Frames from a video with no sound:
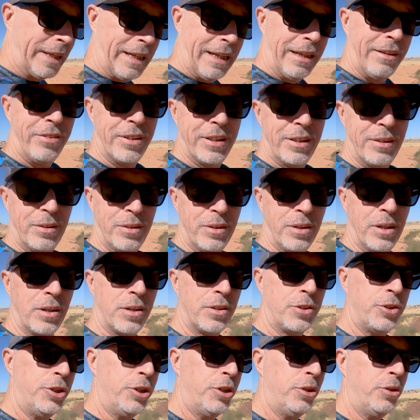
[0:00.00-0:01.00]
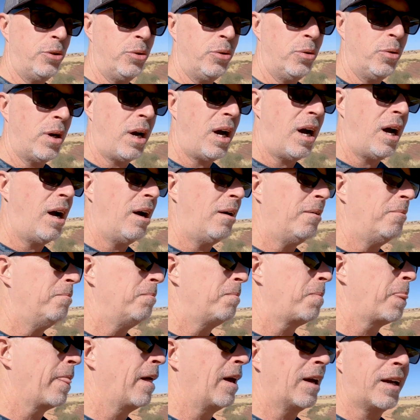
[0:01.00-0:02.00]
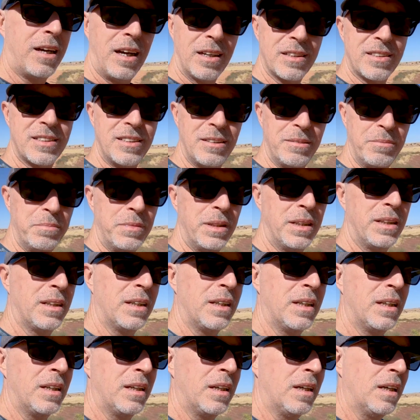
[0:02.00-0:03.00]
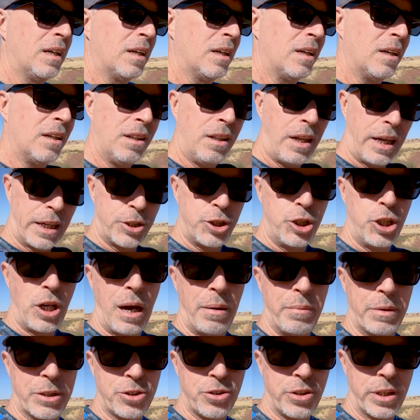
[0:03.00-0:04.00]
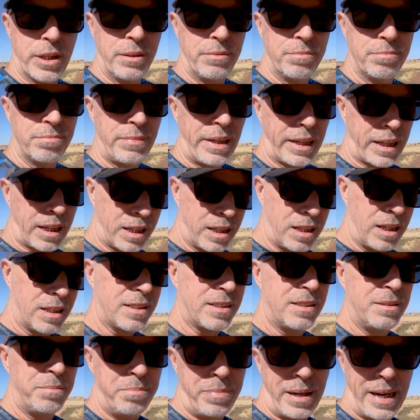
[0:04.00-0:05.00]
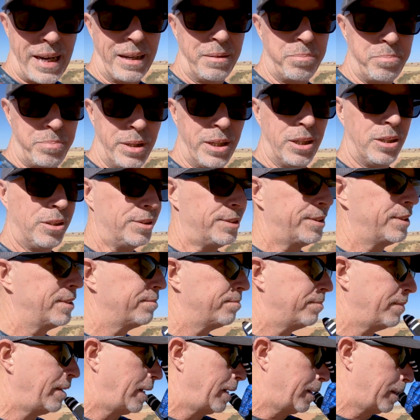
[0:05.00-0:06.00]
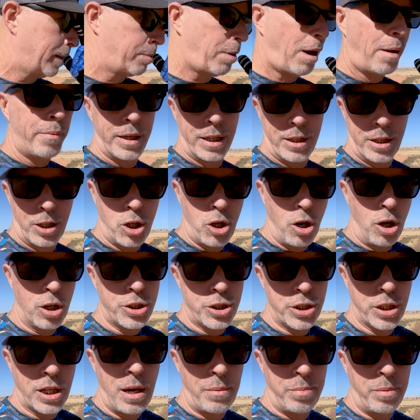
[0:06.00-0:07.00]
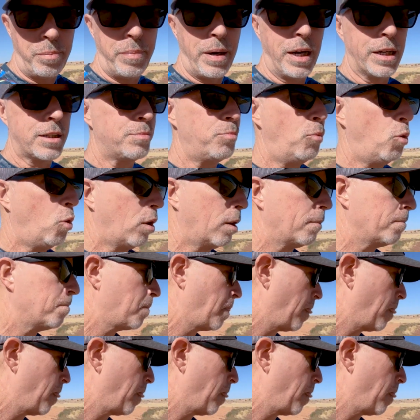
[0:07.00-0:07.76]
even do custom, like geometry, like a custom bike build. Probably going to cost you a couple bucks more.